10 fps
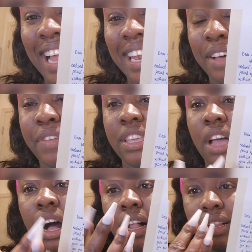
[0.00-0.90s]
I love
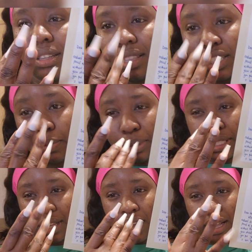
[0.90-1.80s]
it. Y'all, this
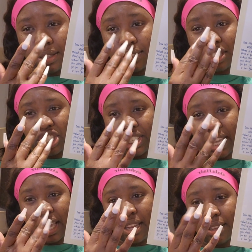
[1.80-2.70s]
person,
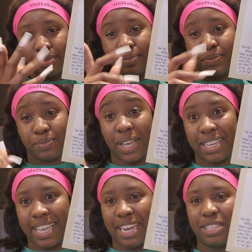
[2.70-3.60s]
she in,
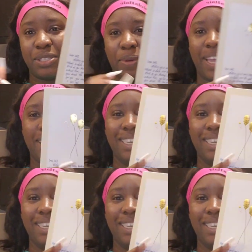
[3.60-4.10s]
get into it.